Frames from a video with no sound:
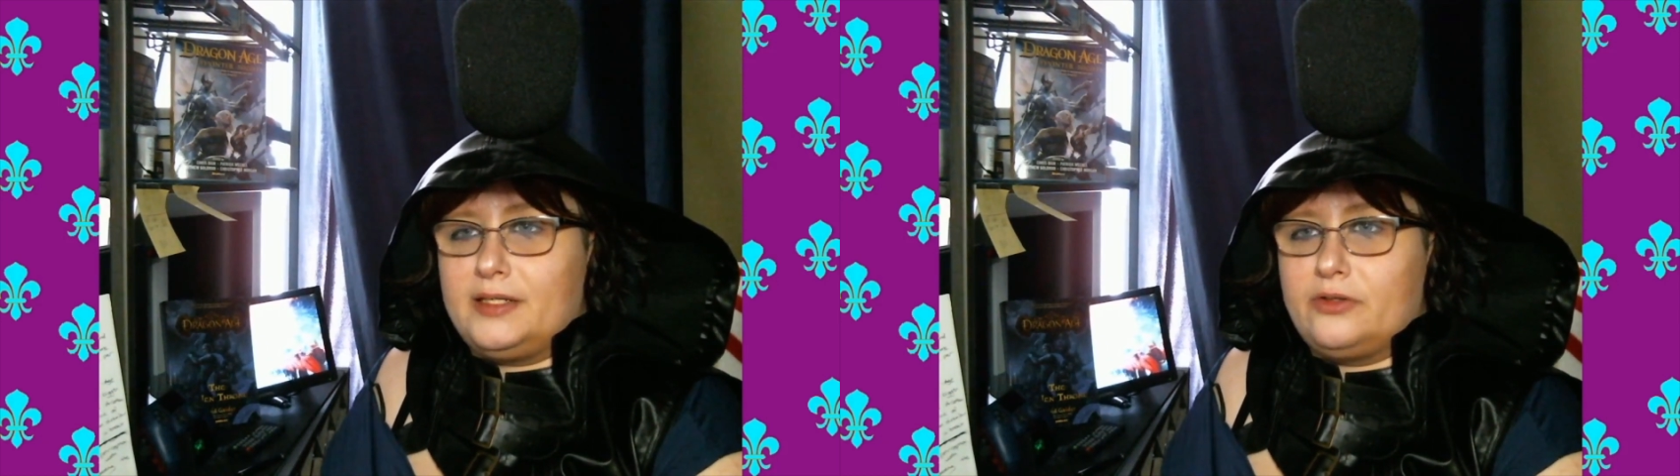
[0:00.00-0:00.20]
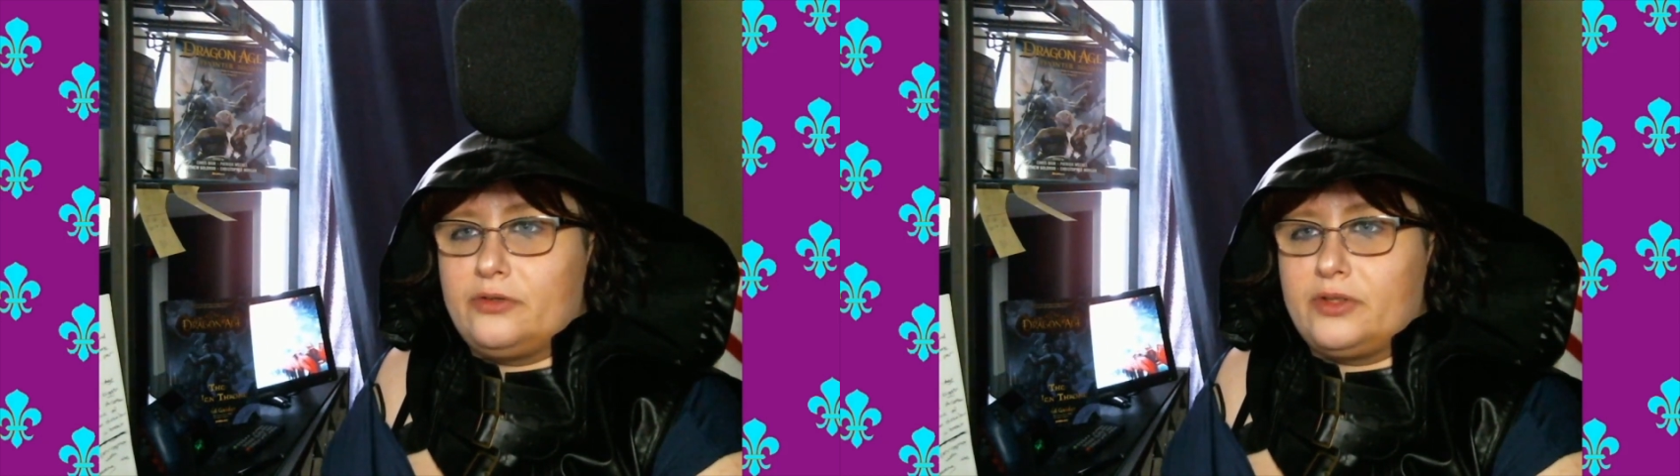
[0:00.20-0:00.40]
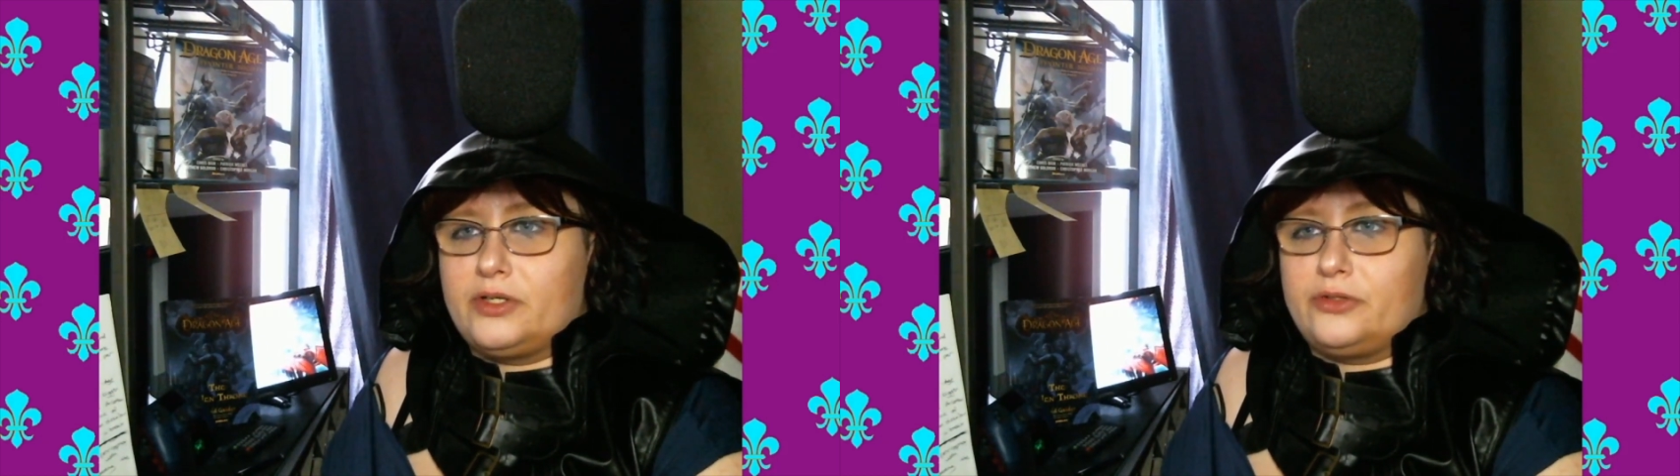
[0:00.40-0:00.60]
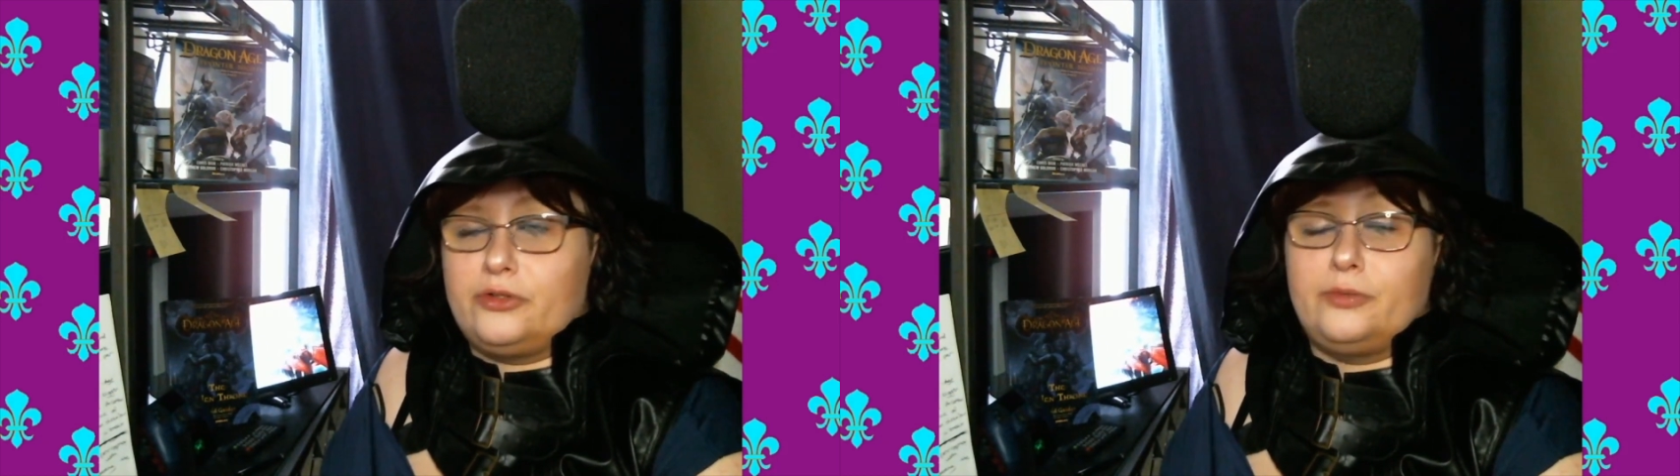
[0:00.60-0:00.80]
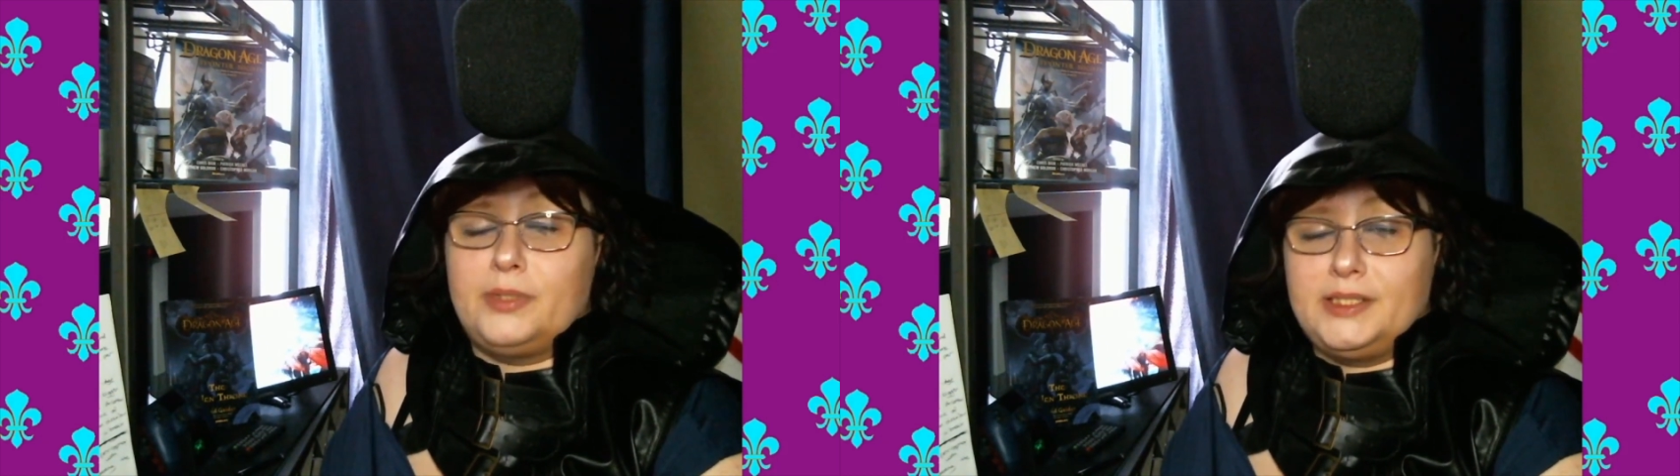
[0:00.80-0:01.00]
either they're
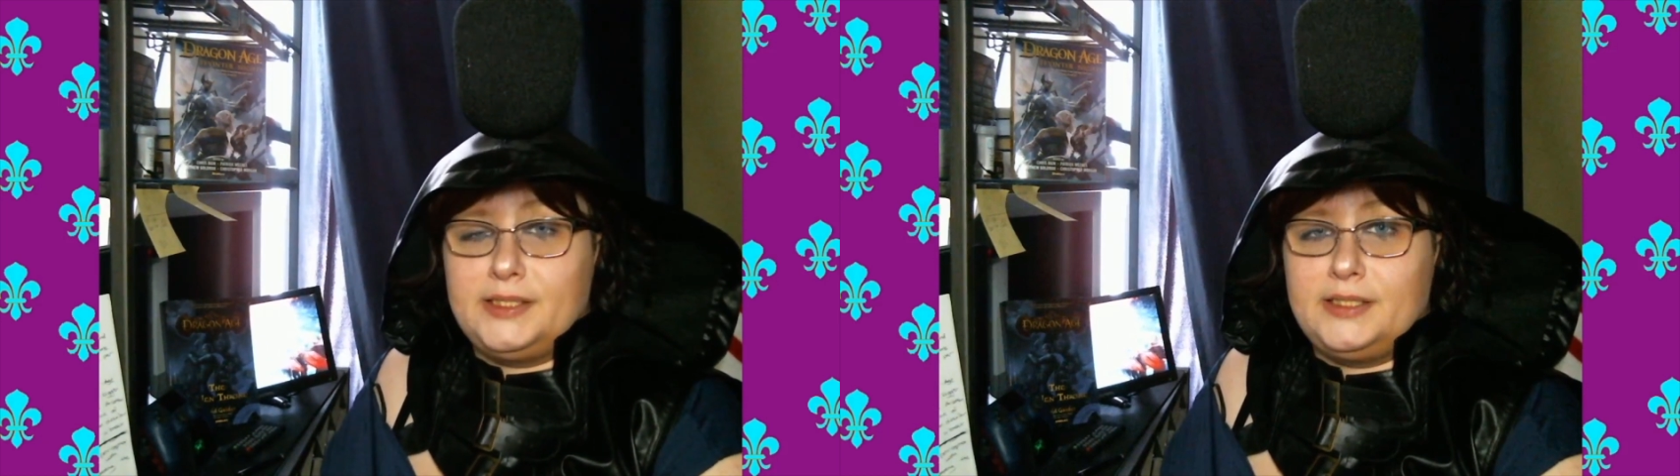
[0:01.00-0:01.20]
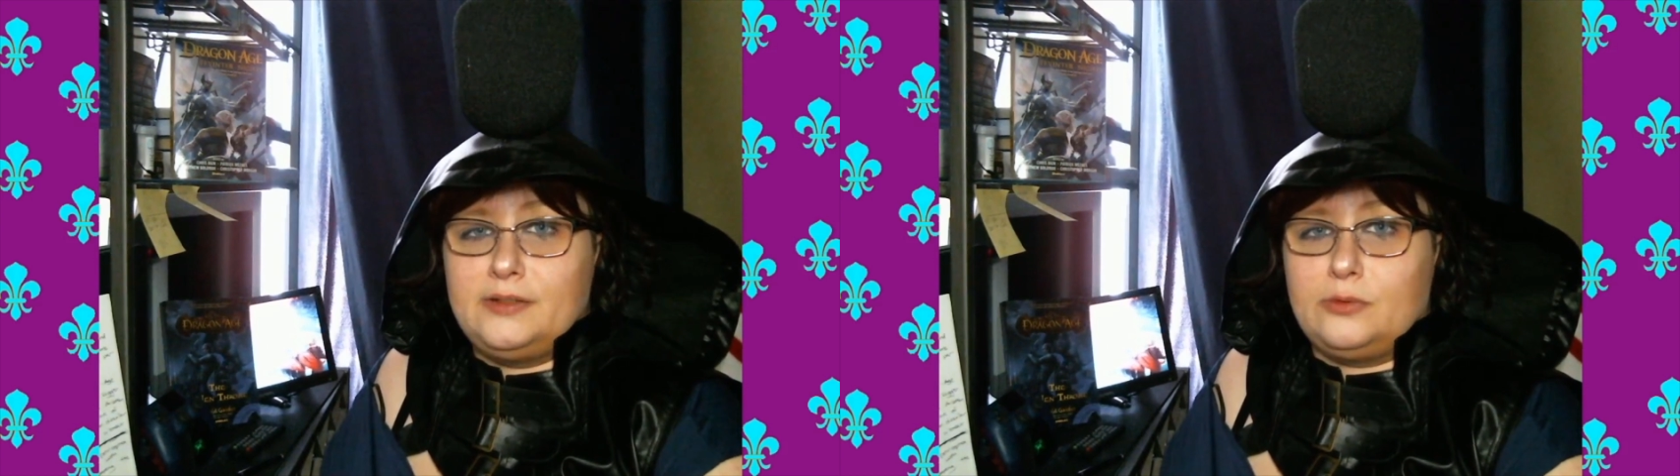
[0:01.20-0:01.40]
too busy